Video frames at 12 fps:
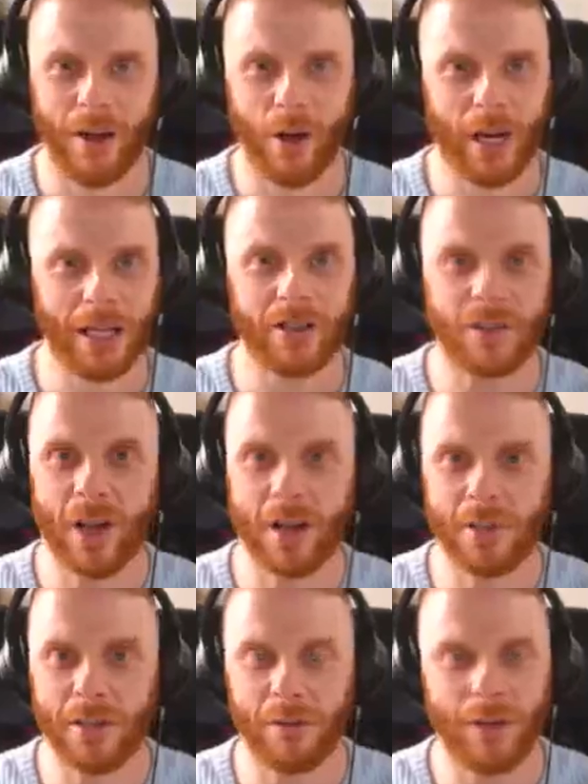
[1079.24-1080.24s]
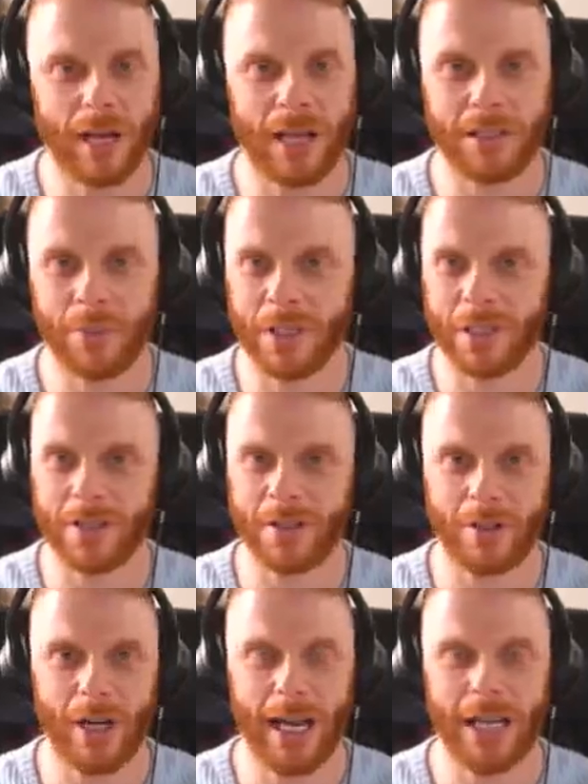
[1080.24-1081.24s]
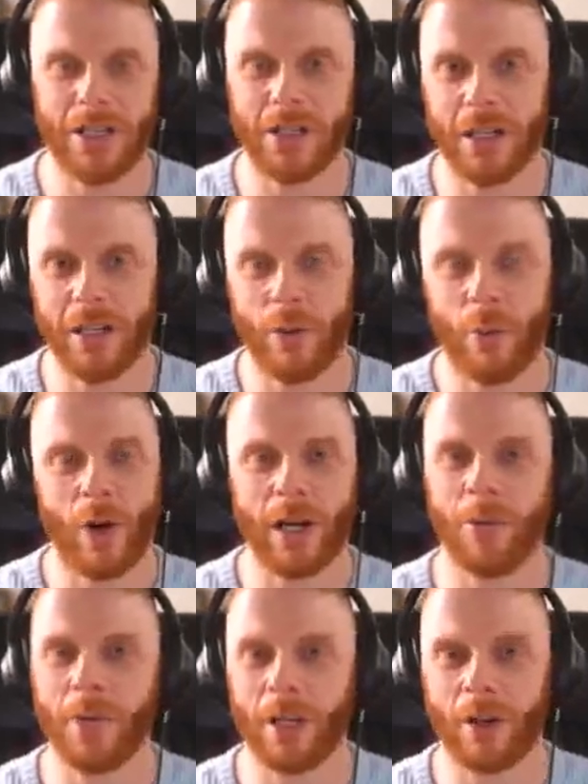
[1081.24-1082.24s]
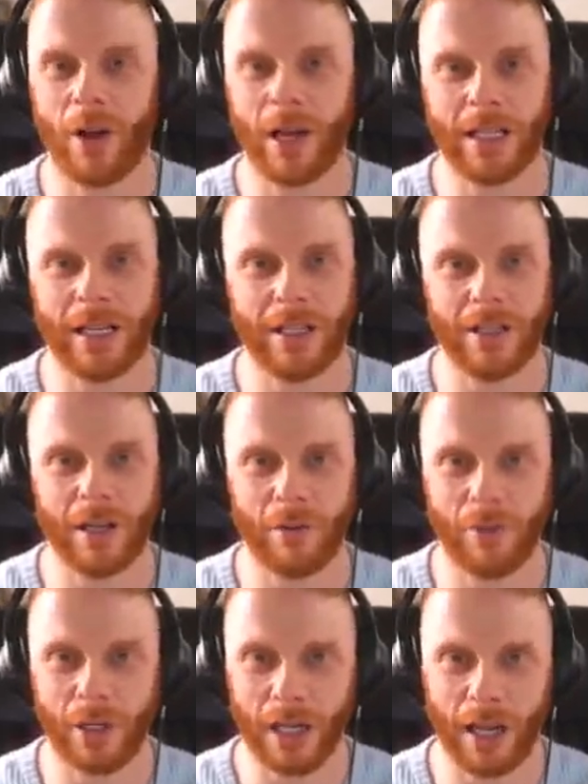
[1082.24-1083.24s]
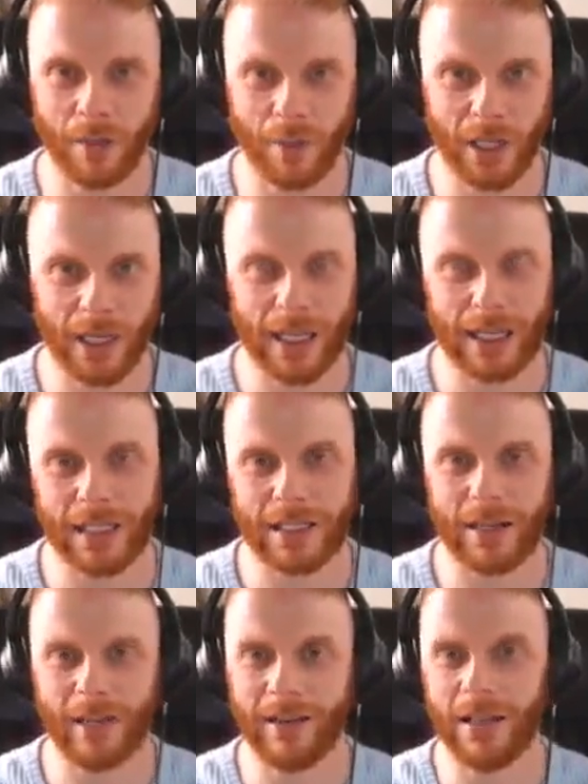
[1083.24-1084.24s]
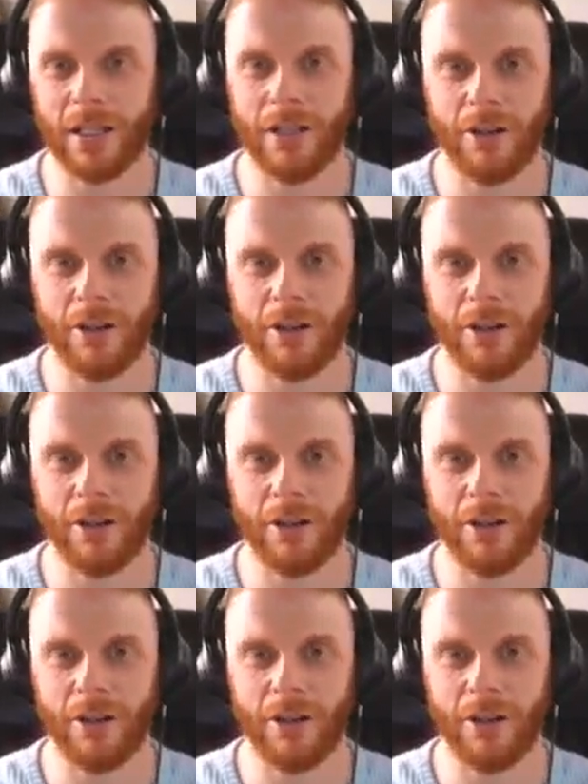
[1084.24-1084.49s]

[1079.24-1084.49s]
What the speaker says: Okay, sometimes in your freelancing business or in your agency, you're working with a client and they start running out of money and they start letting you